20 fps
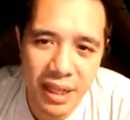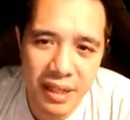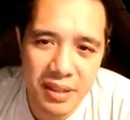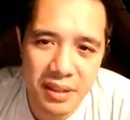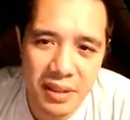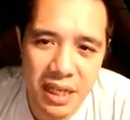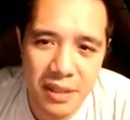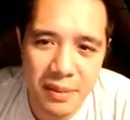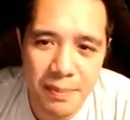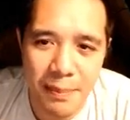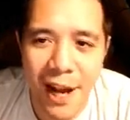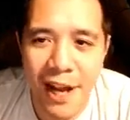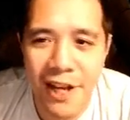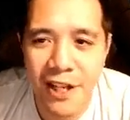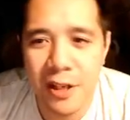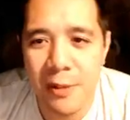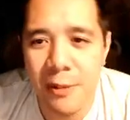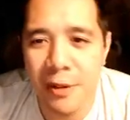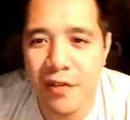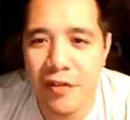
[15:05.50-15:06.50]
that's
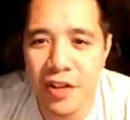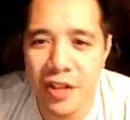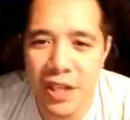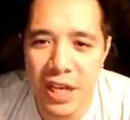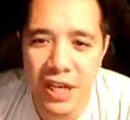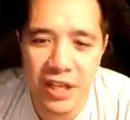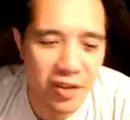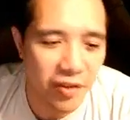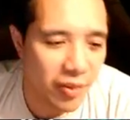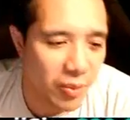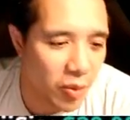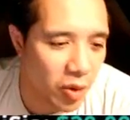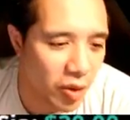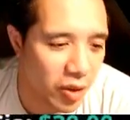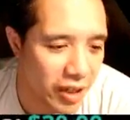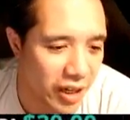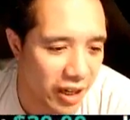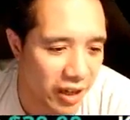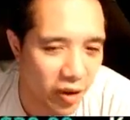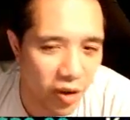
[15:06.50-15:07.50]
possible if it takes from
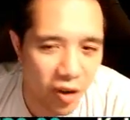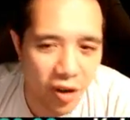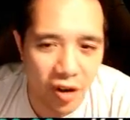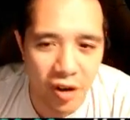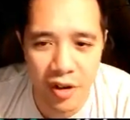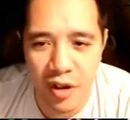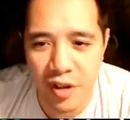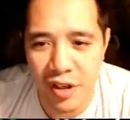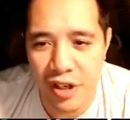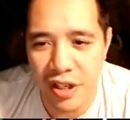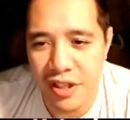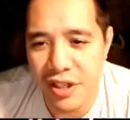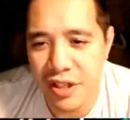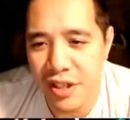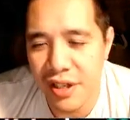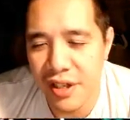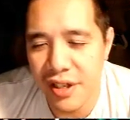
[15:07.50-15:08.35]
all units.